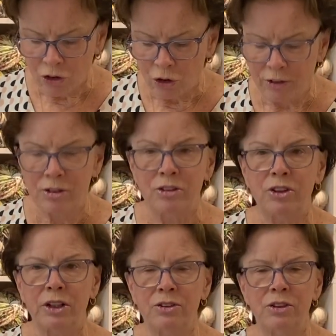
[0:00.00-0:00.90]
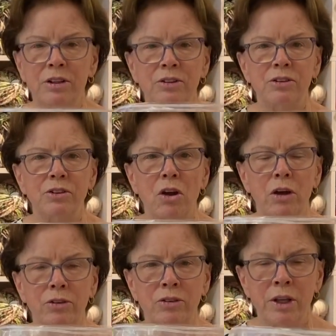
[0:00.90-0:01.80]
called Sticks
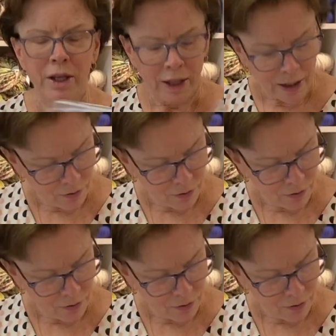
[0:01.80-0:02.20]
Socks. And